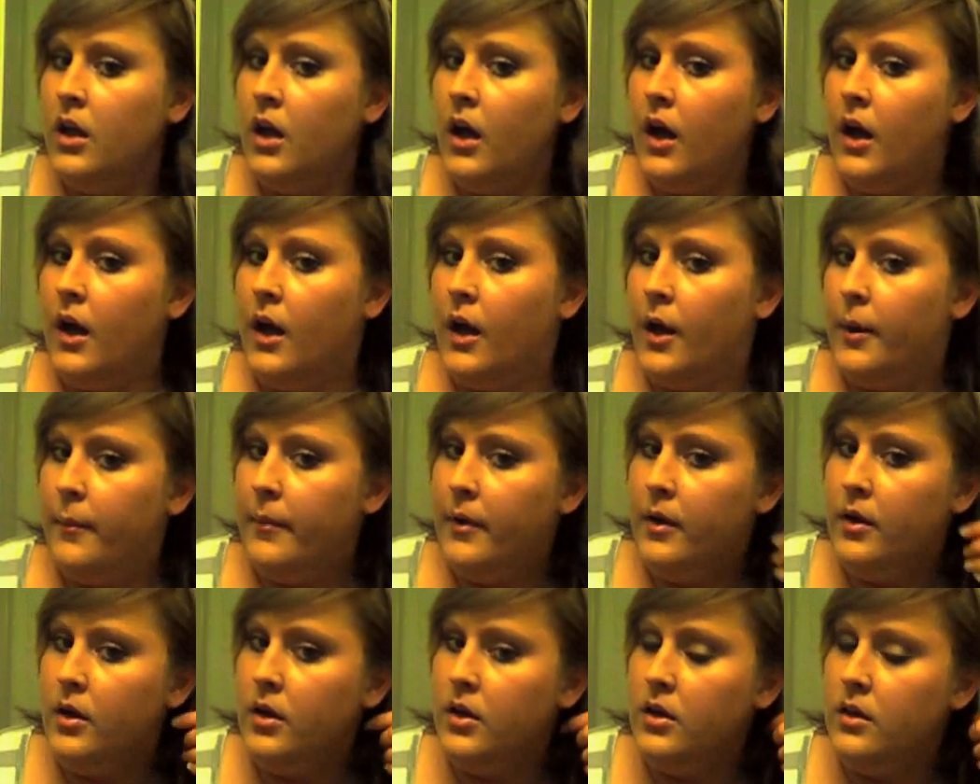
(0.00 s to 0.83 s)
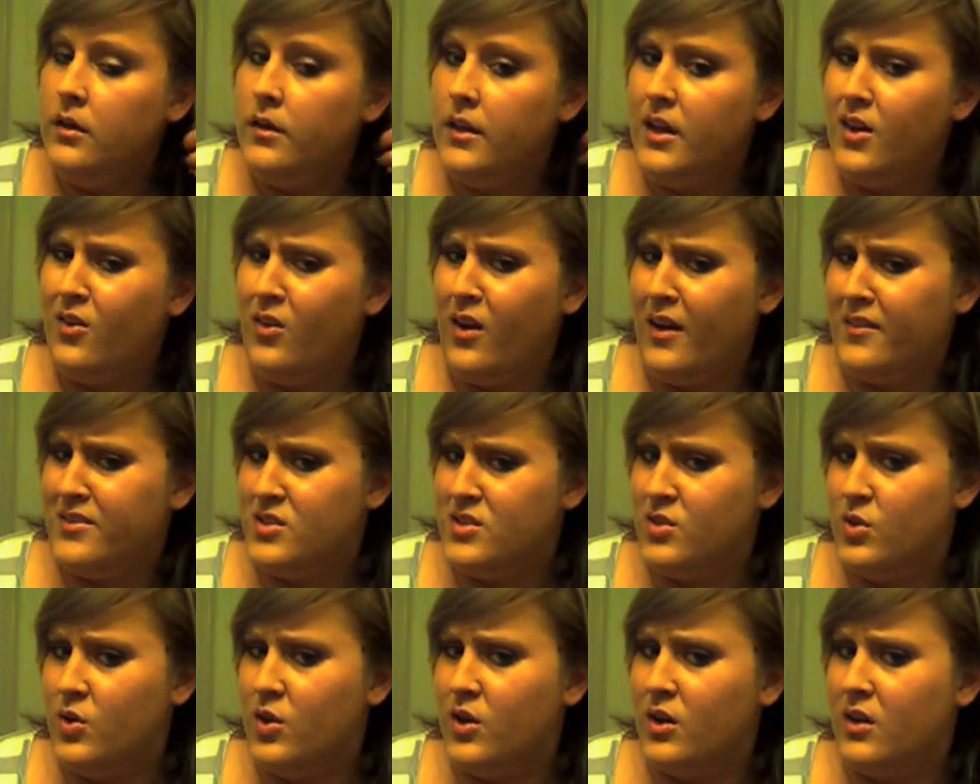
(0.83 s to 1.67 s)
They don't have
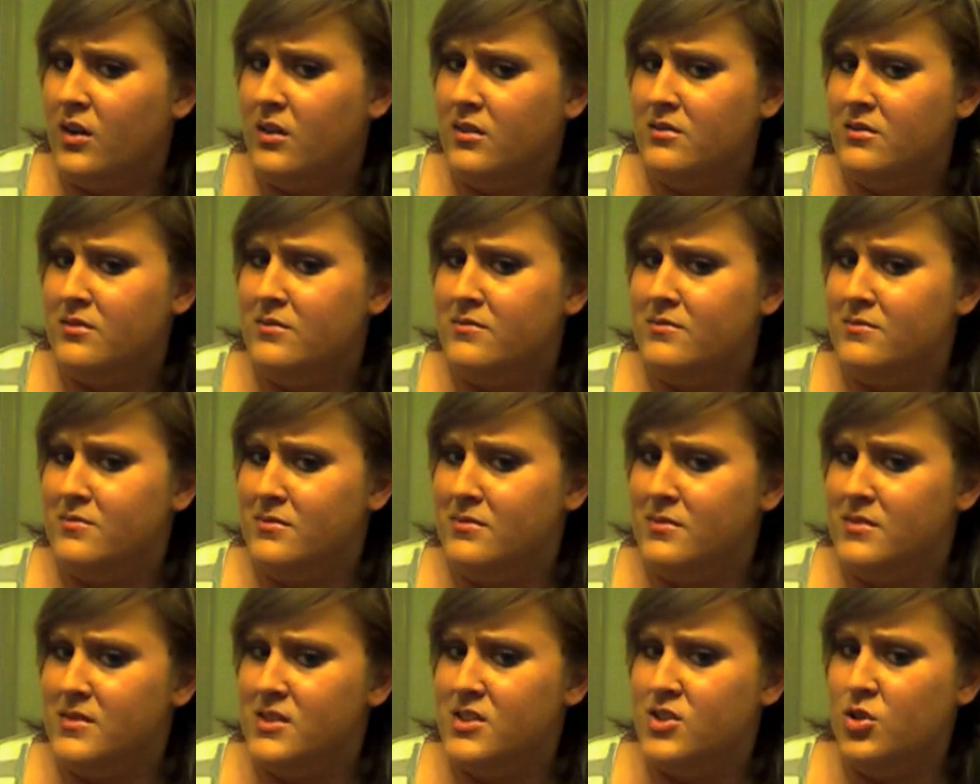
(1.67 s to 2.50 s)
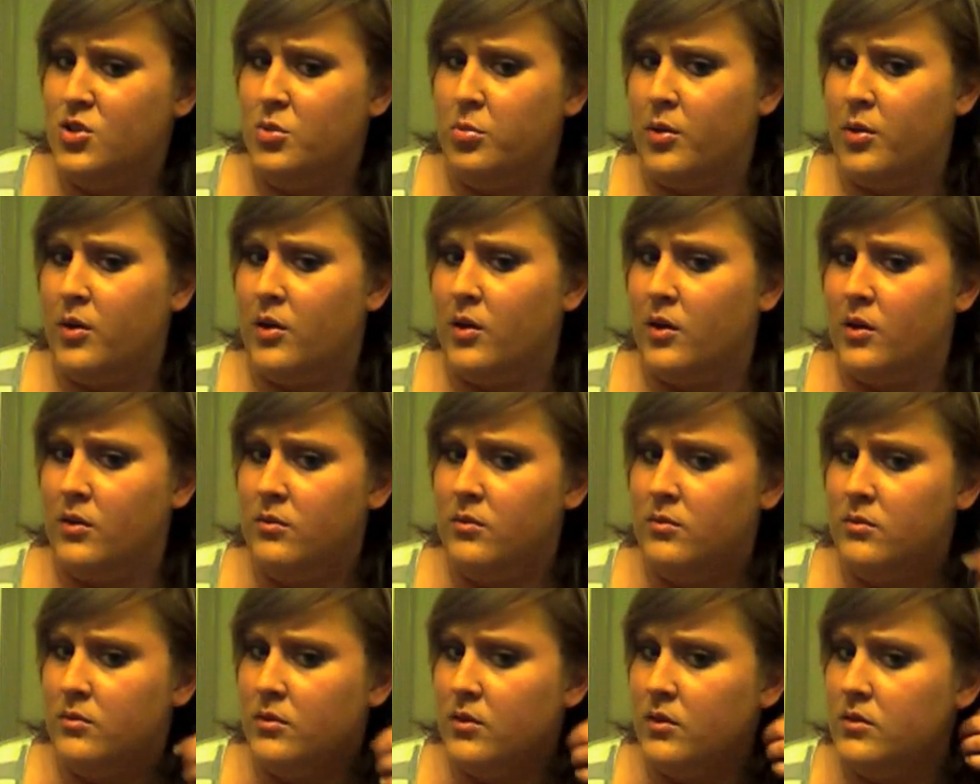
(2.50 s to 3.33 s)
to look super,
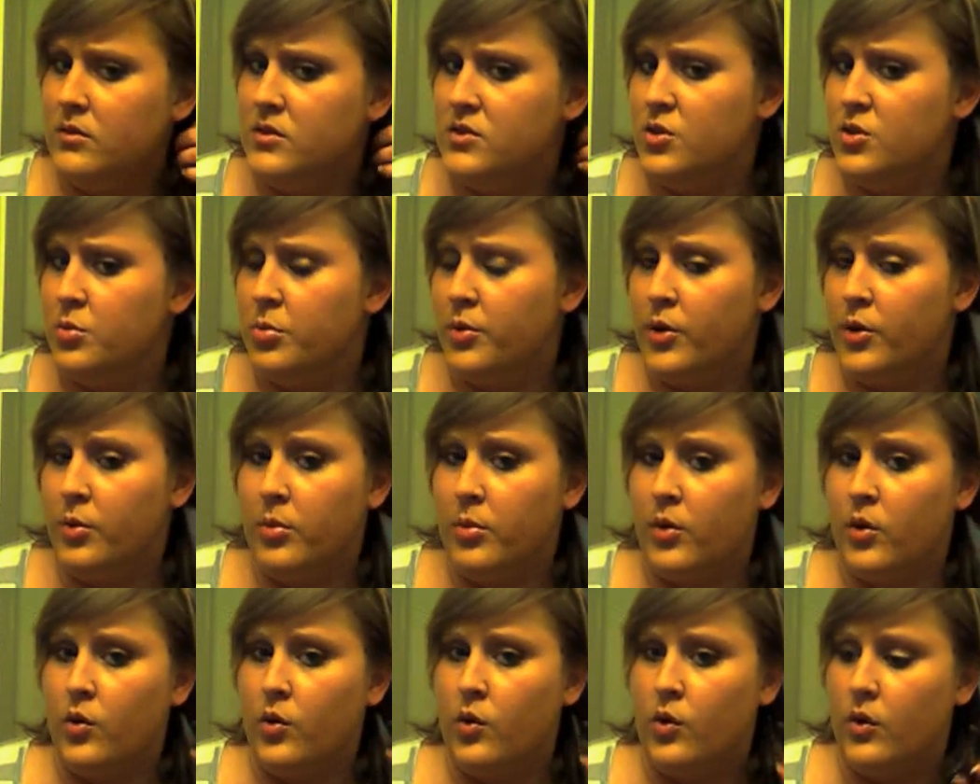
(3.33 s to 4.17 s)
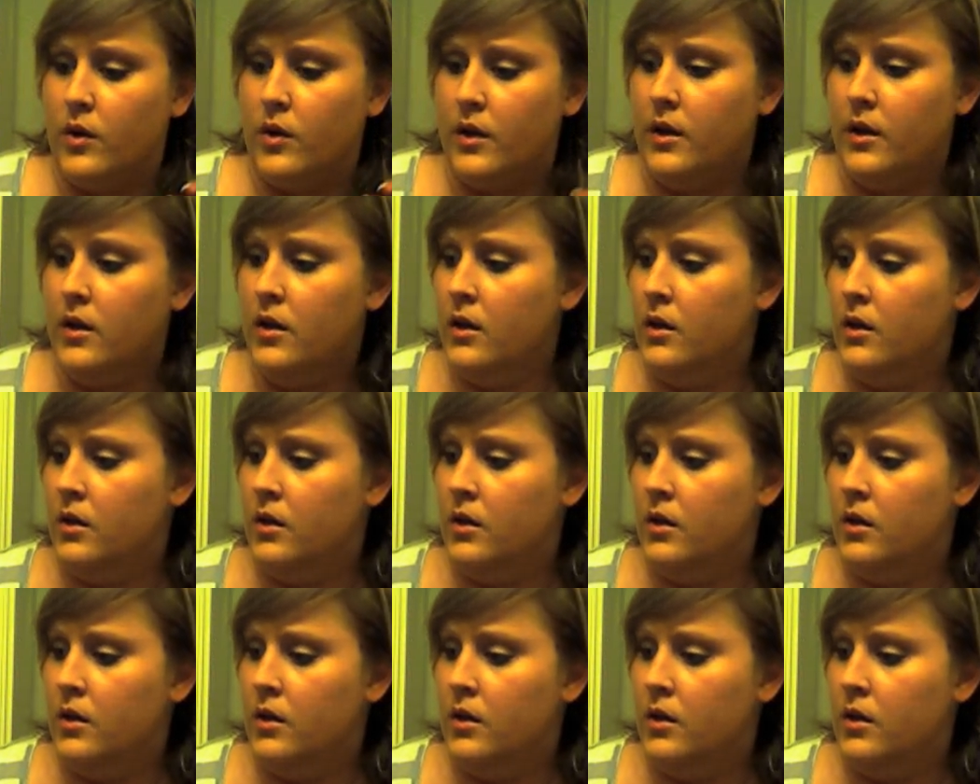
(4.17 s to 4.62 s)
super duper curly,